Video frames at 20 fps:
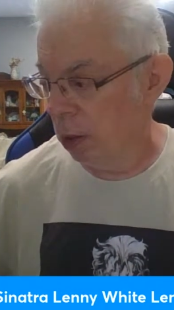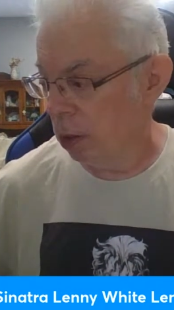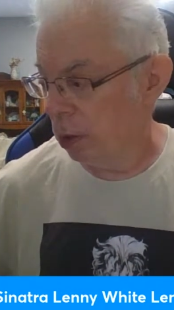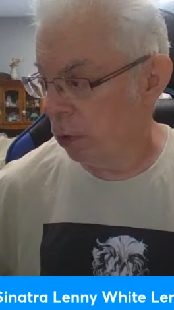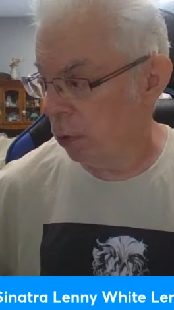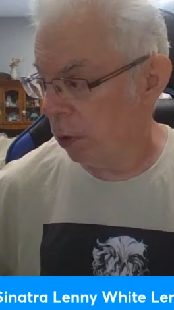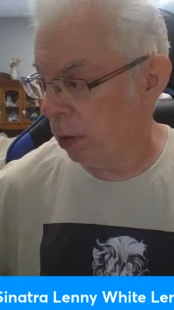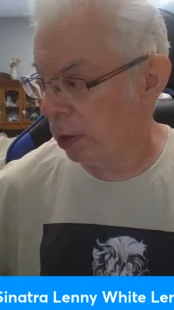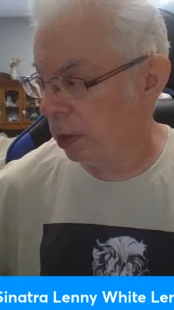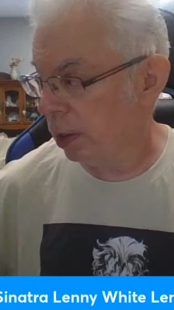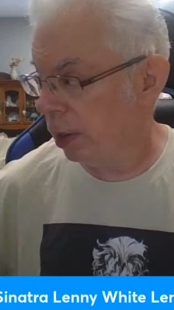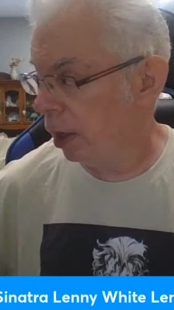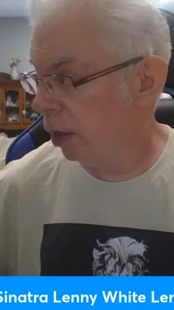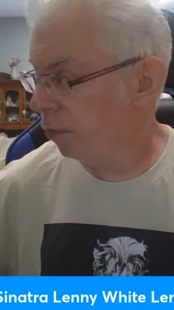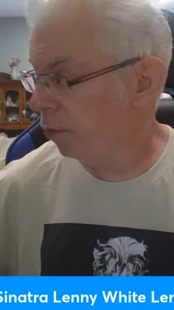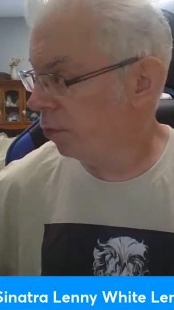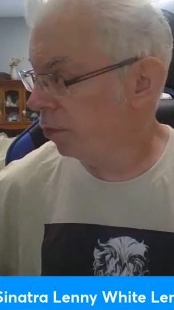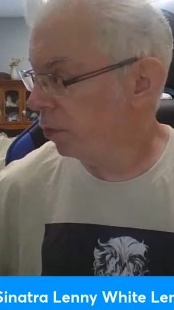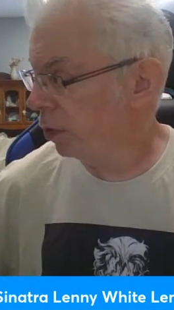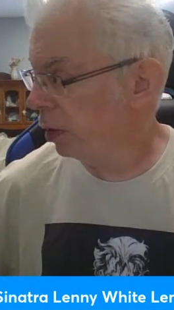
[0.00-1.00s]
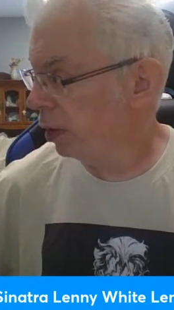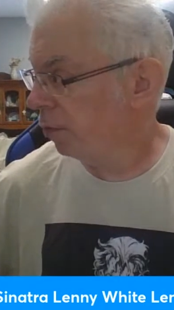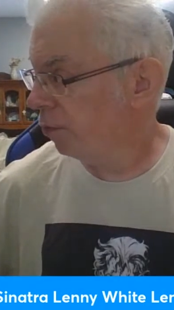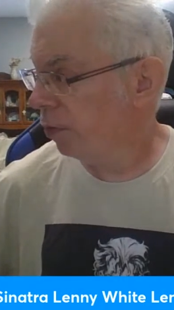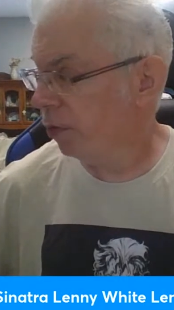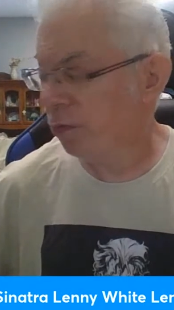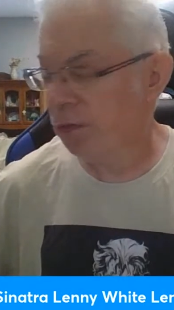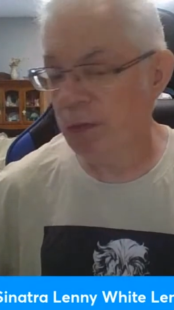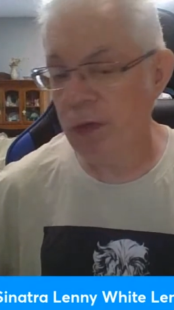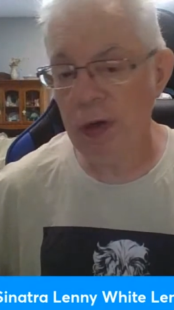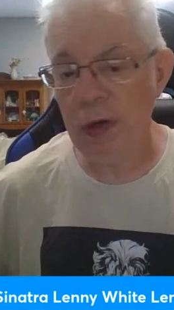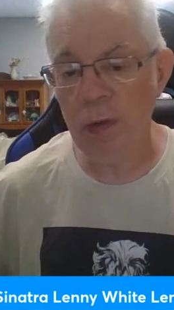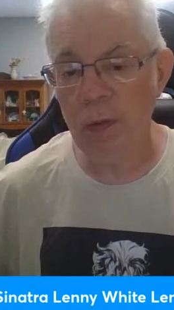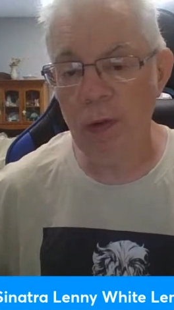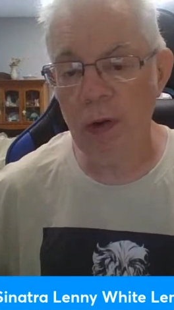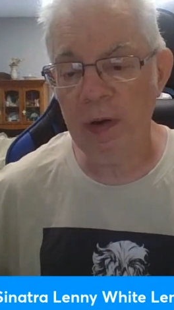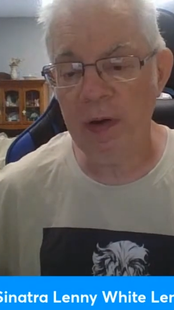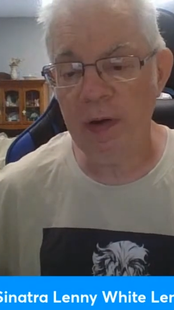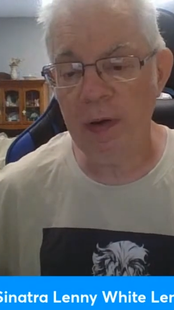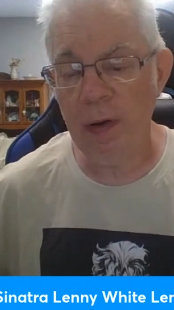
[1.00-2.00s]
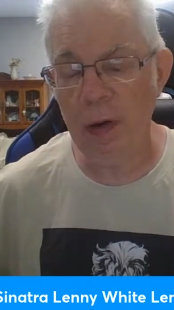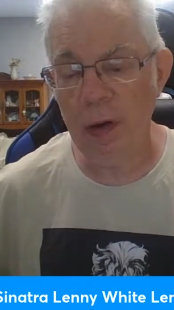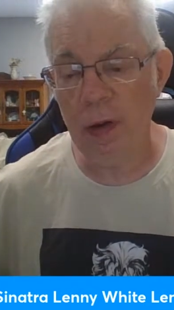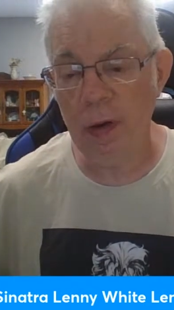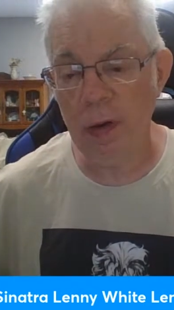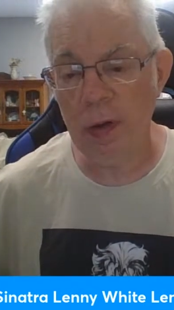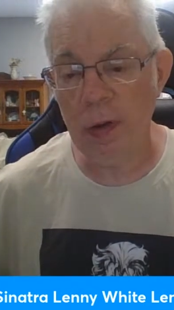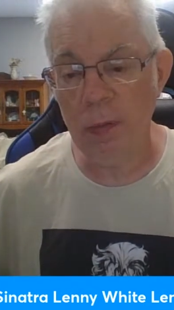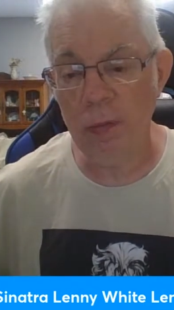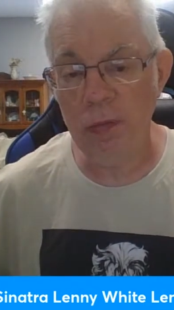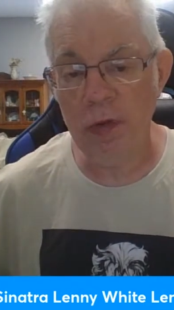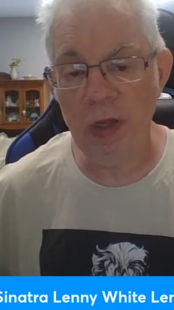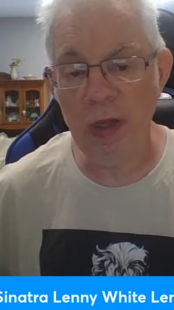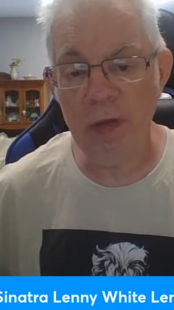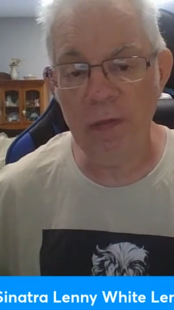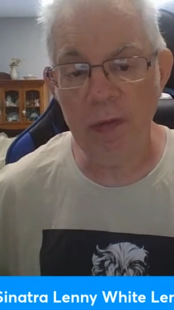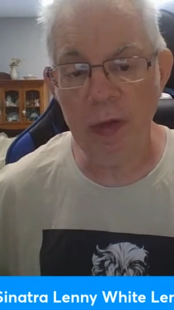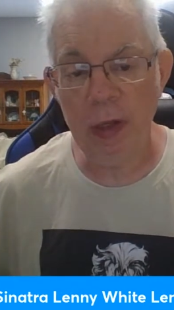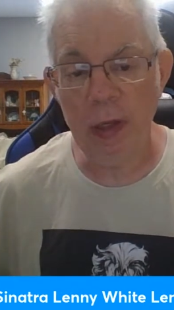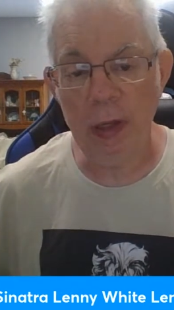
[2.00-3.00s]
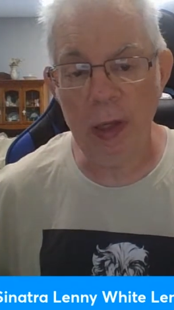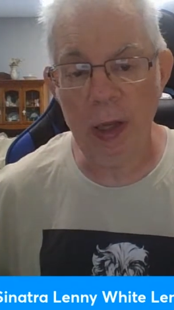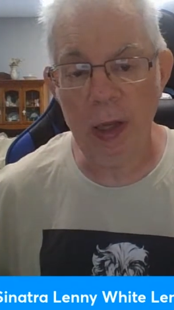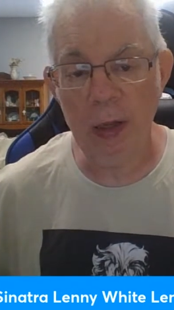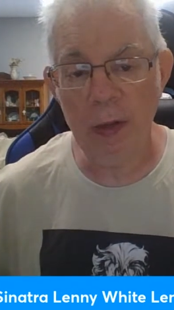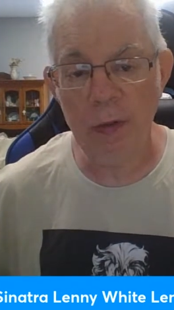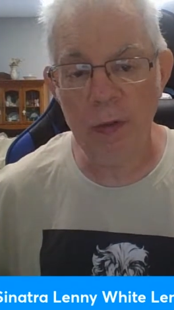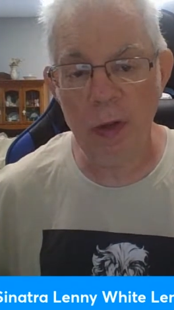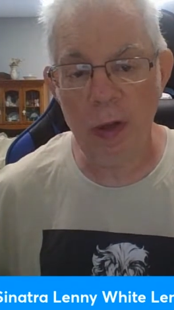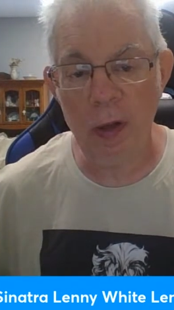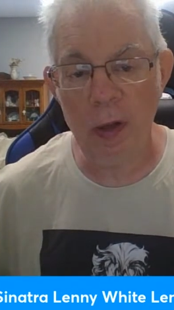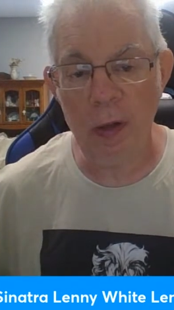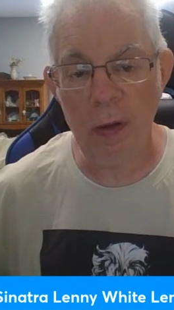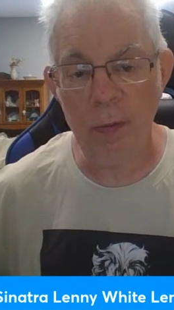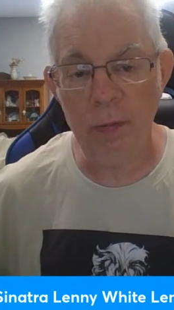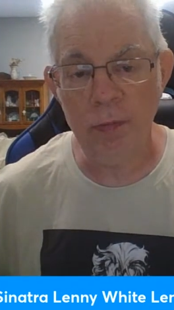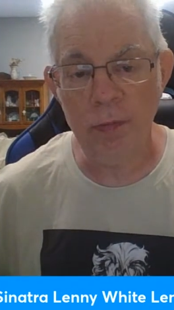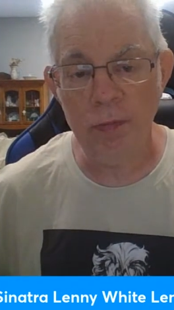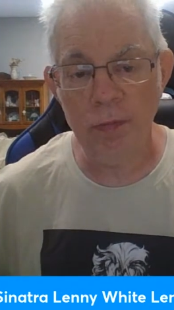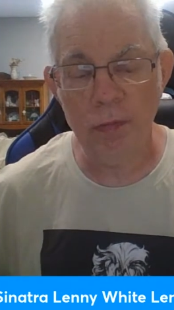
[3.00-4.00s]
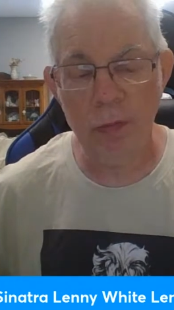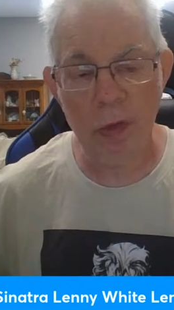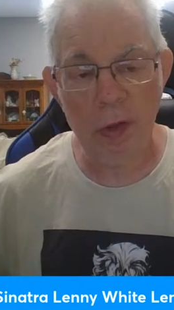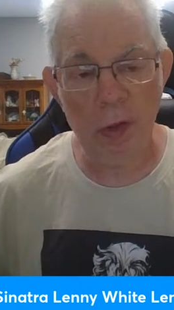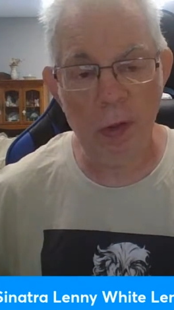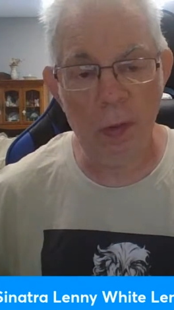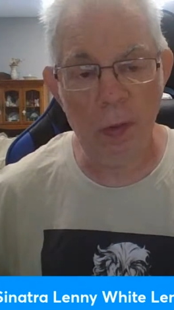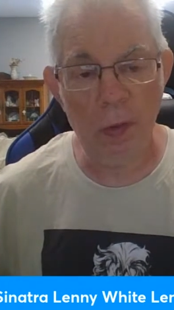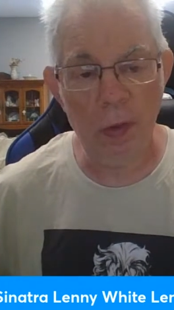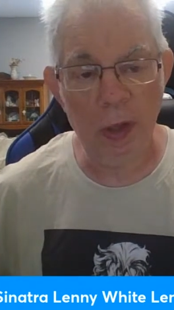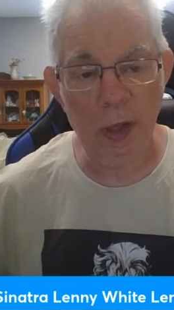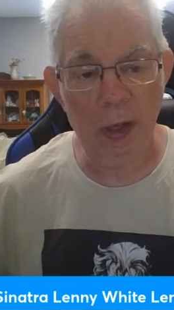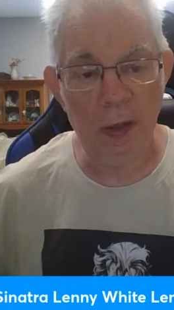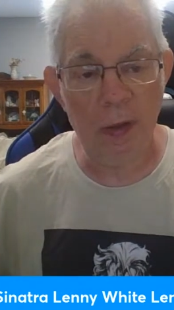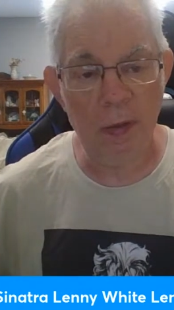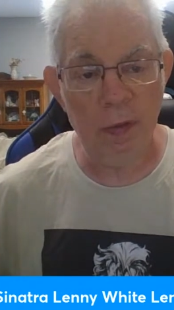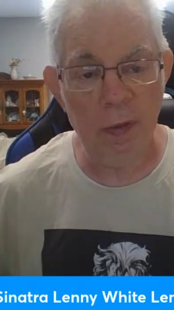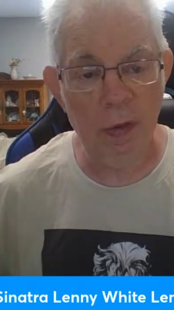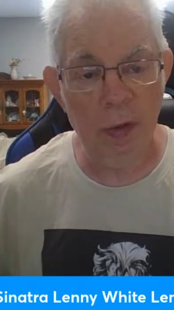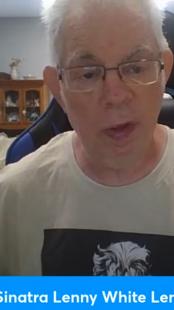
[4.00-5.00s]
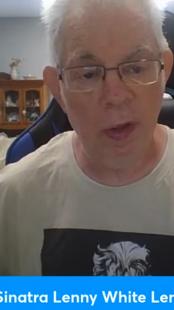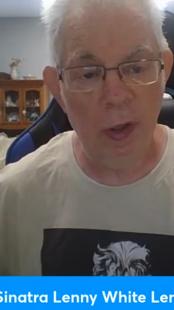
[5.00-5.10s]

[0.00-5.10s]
So I can have the evening free to watch some TV and that. So yeah,